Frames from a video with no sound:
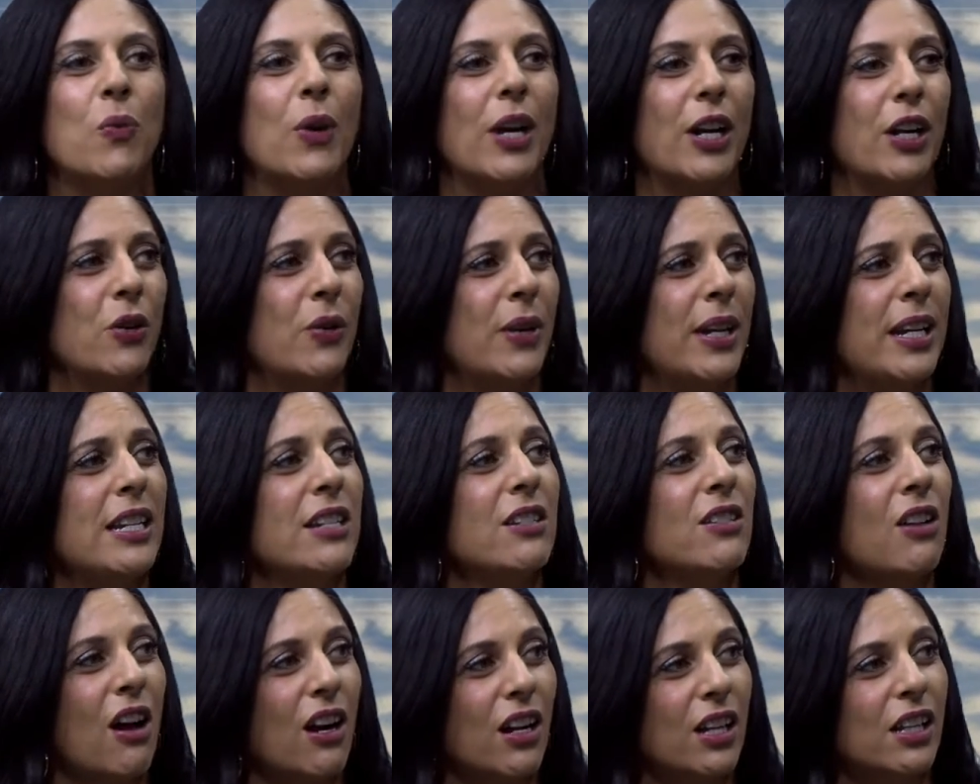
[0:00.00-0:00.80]
we're going to
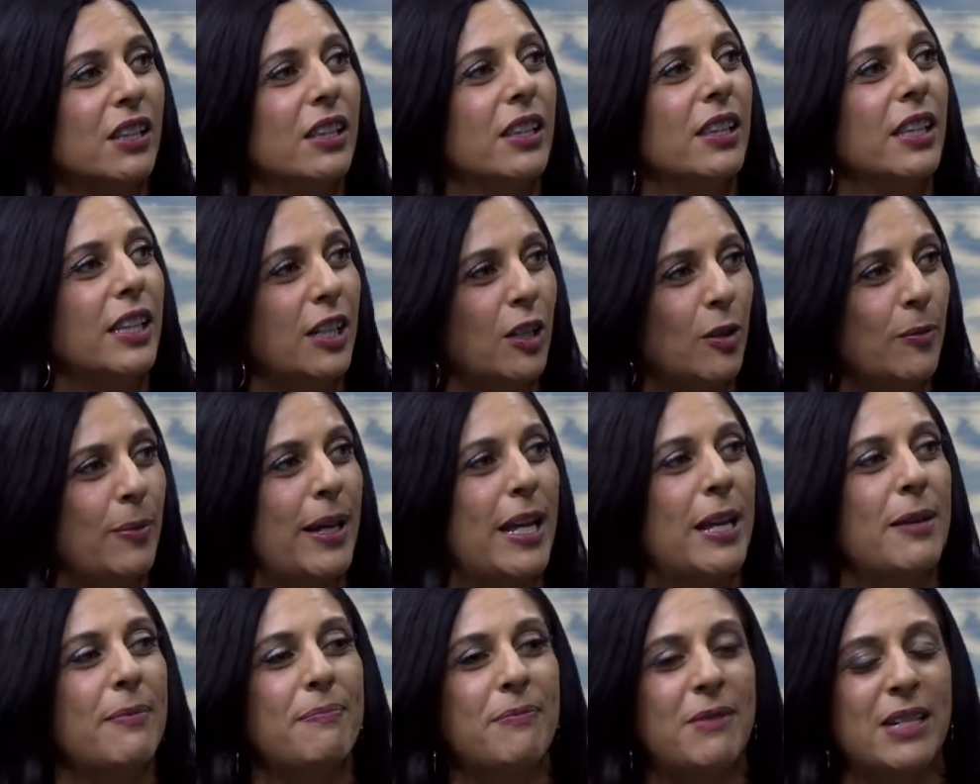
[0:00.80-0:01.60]
talk a little
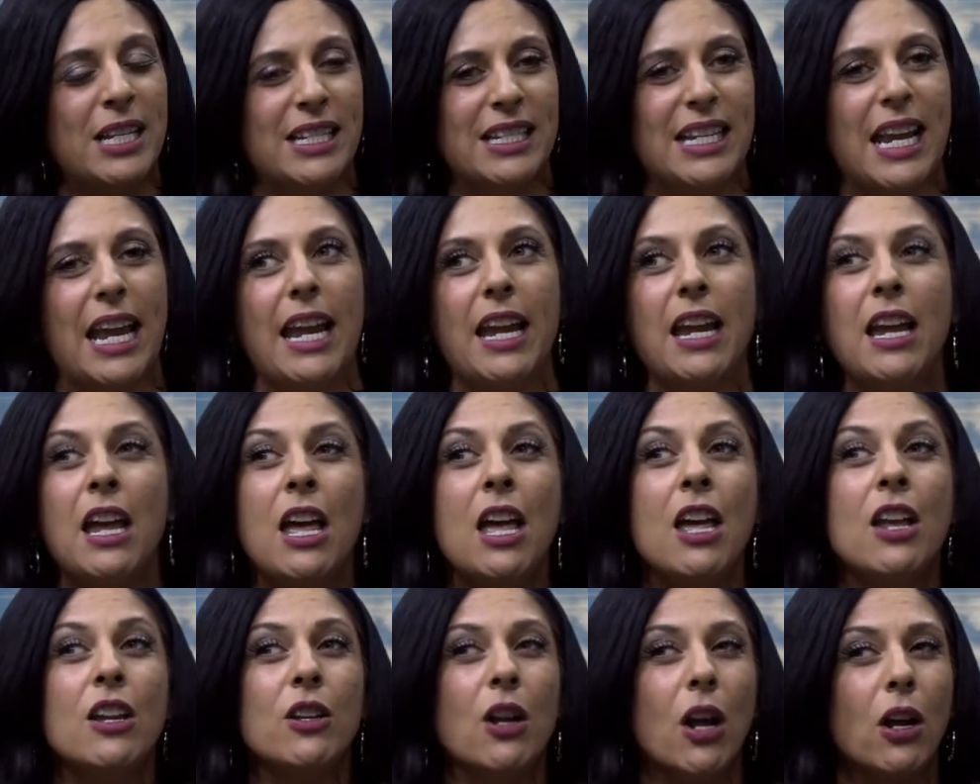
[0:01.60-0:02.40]
bit today,
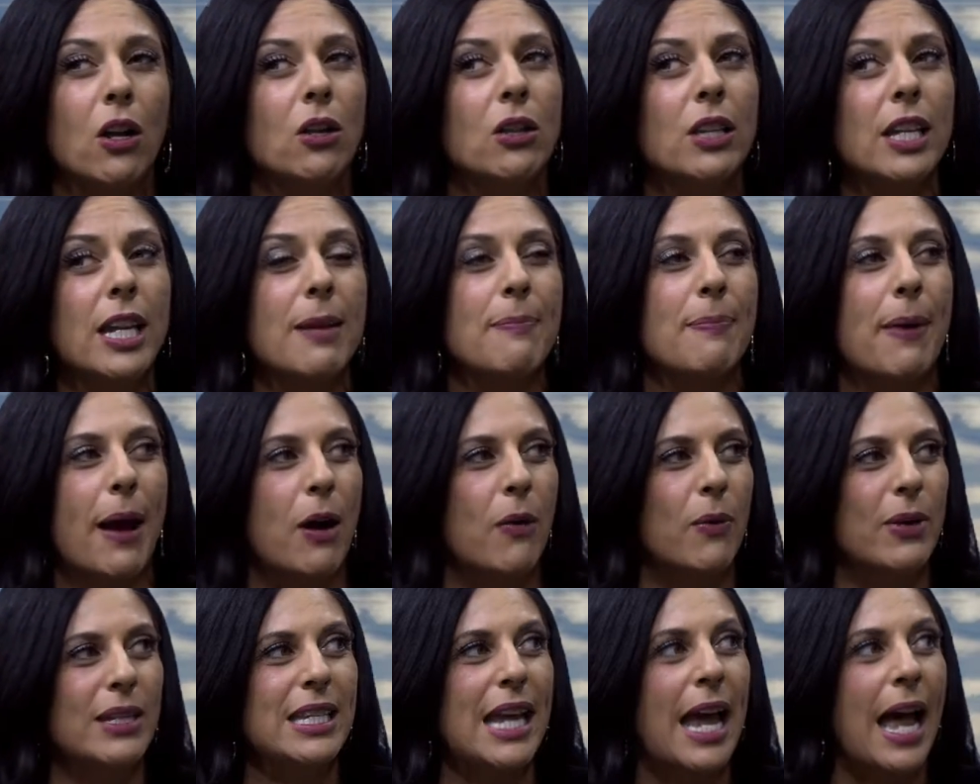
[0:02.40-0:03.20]
not only
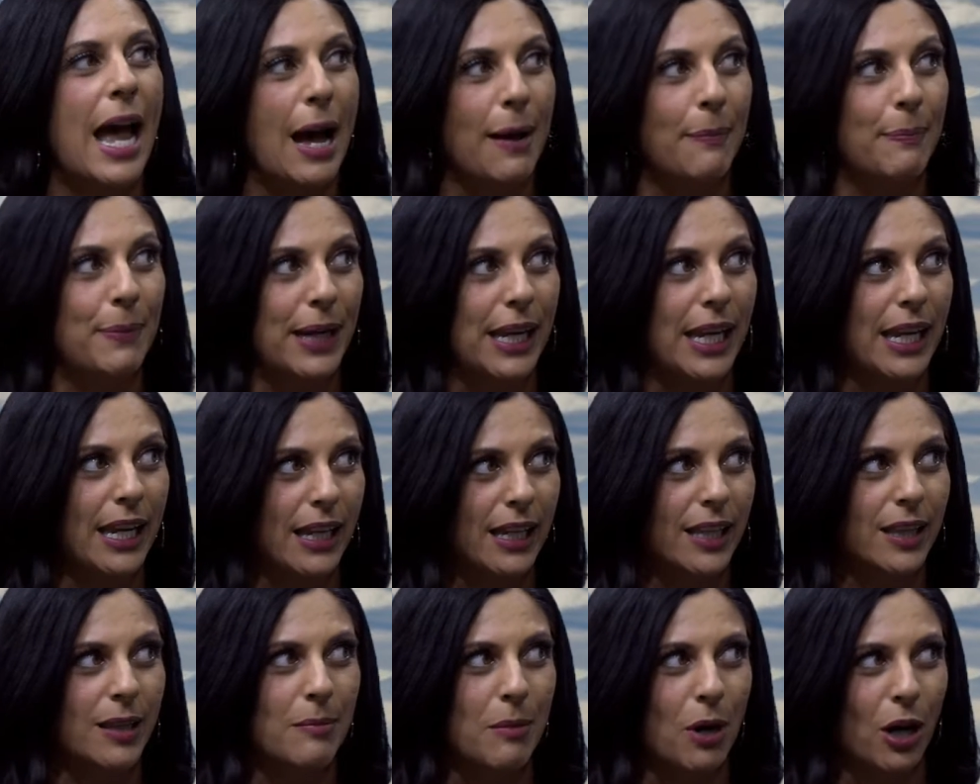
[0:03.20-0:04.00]
about what's happening
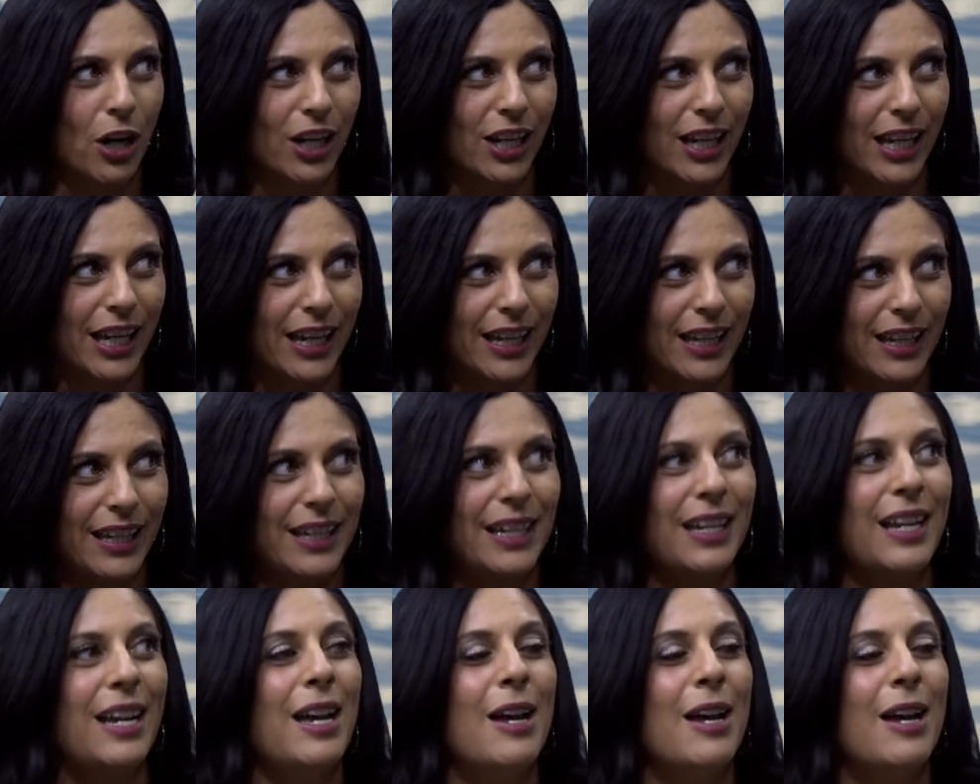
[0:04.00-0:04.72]
in the market,